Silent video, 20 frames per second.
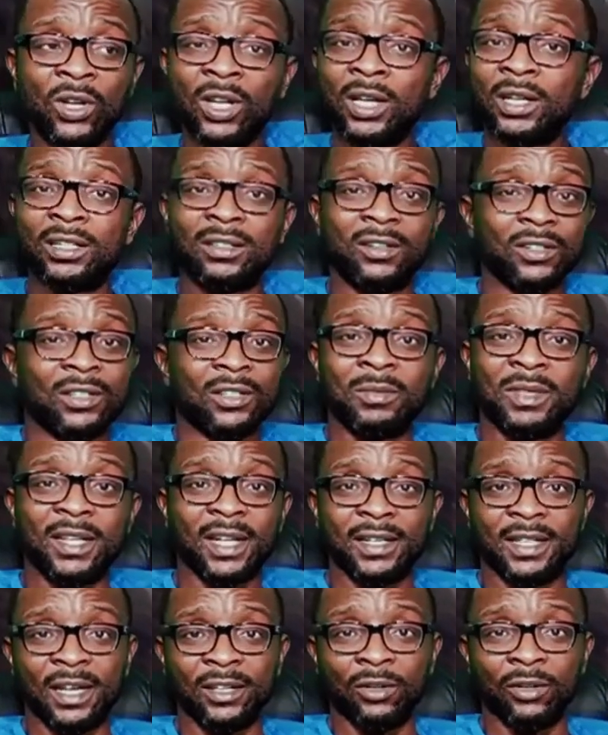It doesn't mean that
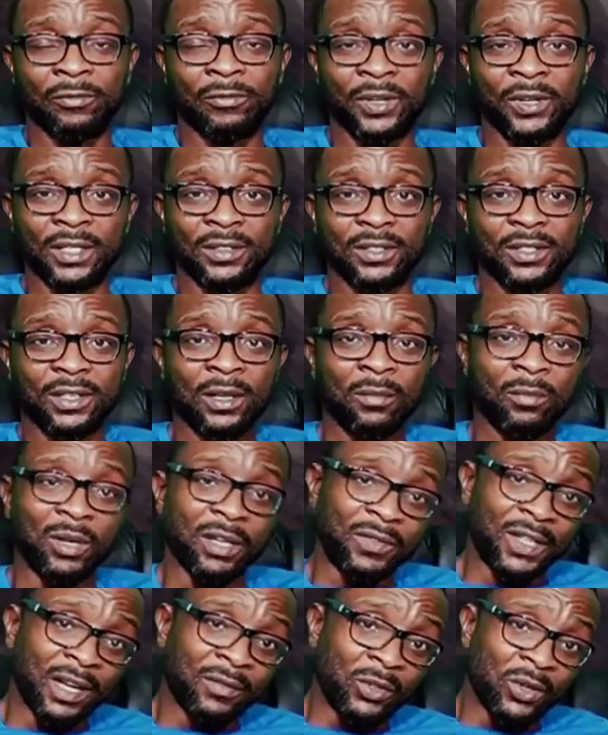they are your friends. But if they
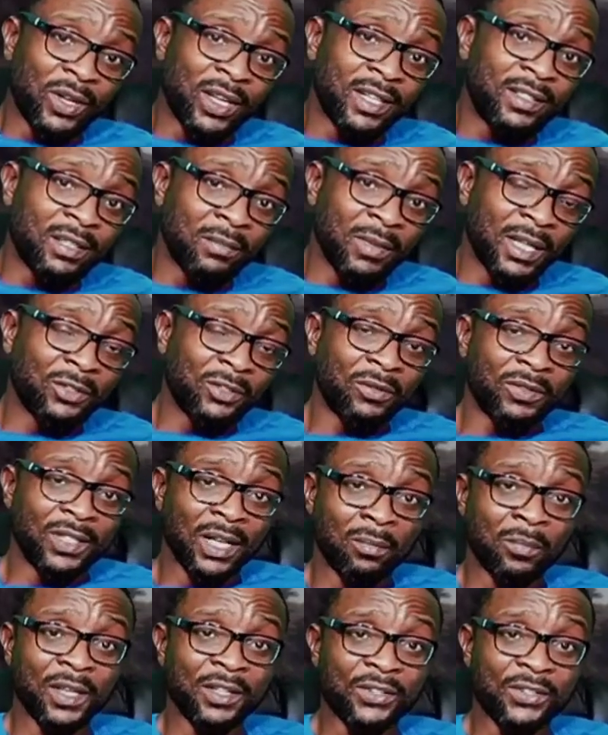have to get him out of that
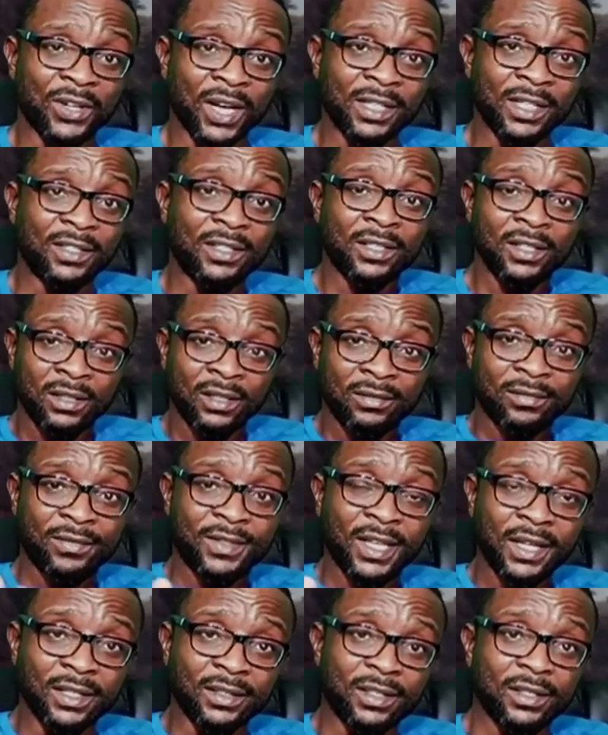place, right?
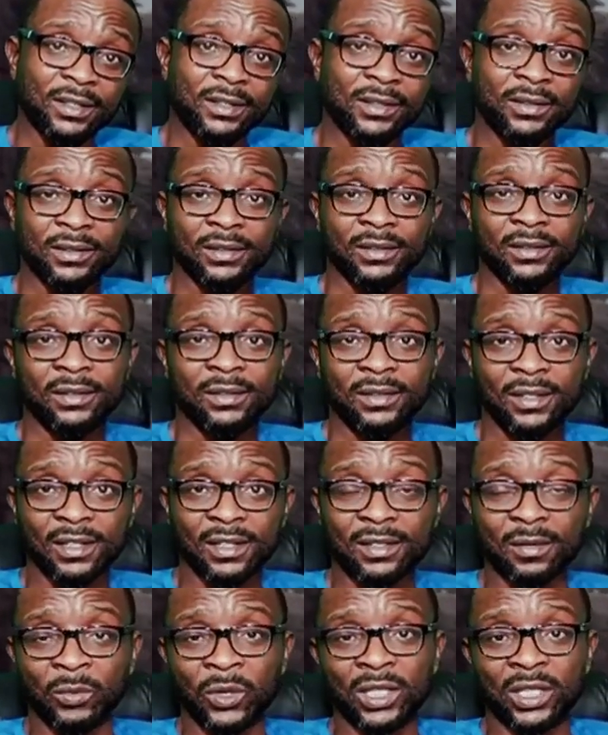Take it. That's the
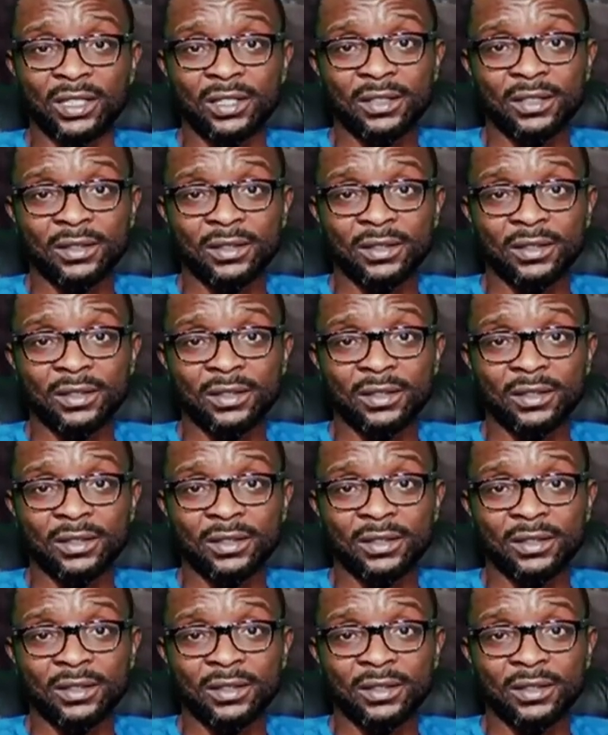point.